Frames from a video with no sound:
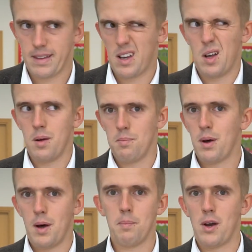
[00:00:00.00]
I'll,
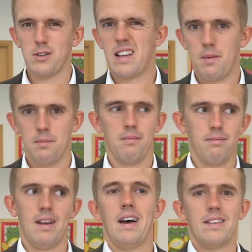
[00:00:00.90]
I'll post that
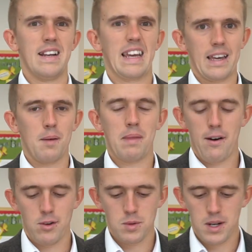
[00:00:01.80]
as a link up
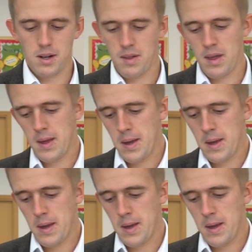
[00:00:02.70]
there as well.